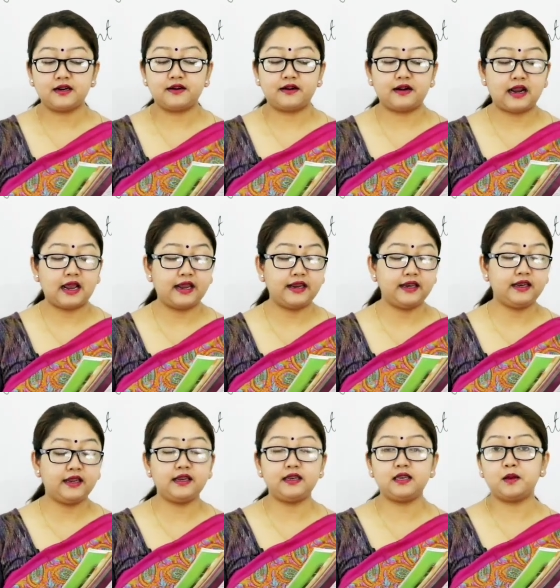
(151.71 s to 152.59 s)

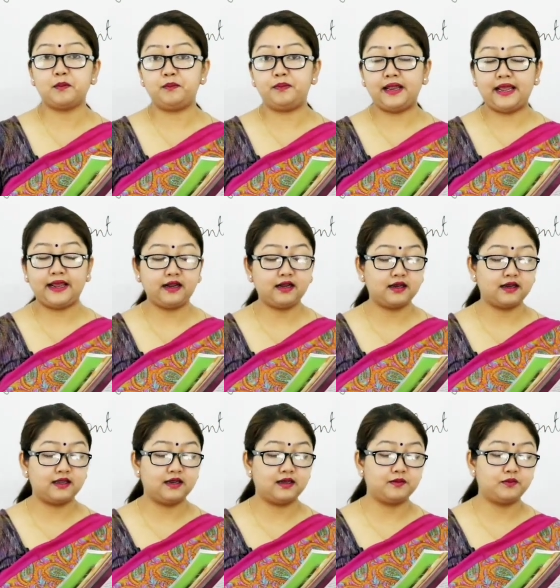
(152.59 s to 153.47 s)
write in the blank
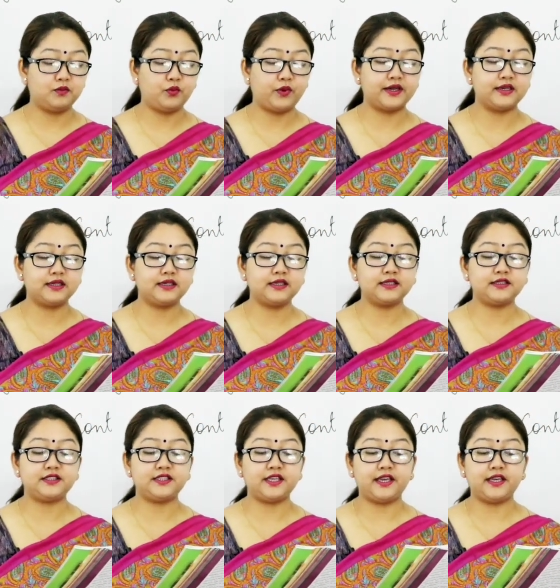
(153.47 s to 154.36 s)
column whether
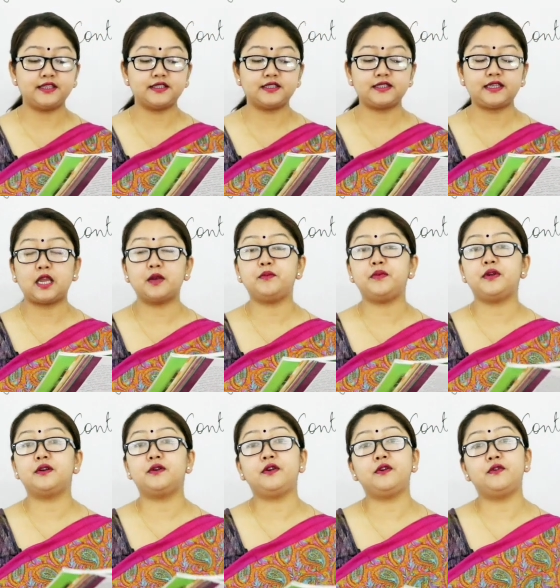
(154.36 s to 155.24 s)
the change can
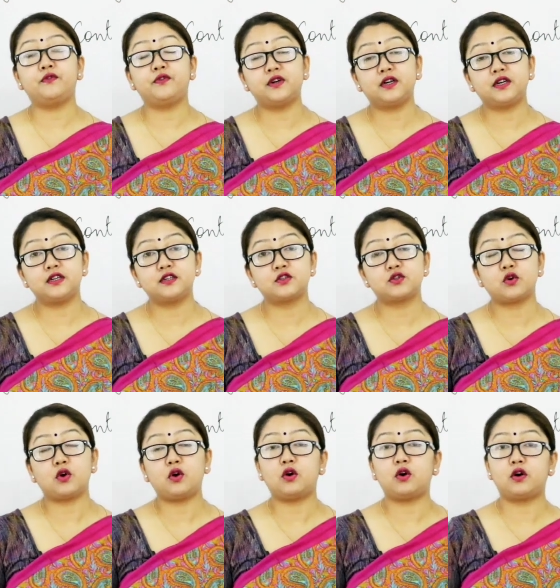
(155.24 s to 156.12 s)
be
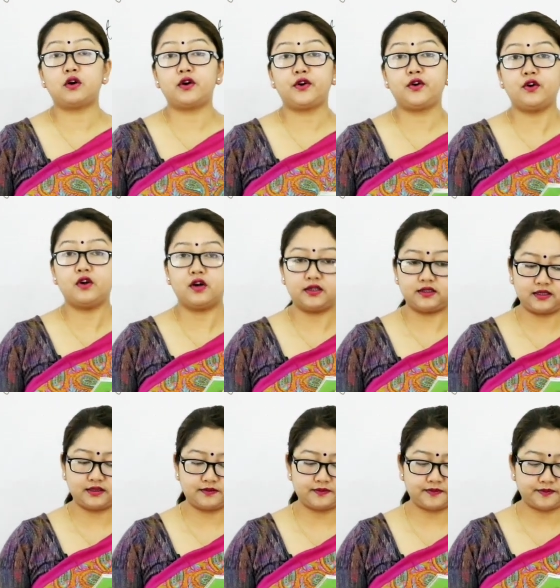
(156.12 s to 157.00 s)
reversed or
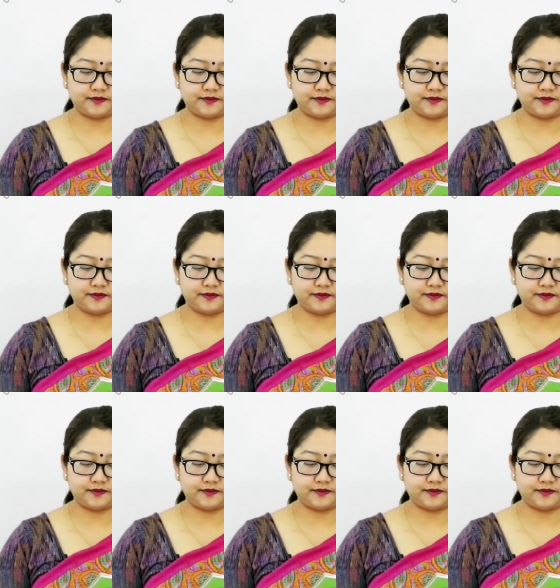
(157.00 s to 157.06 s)
not.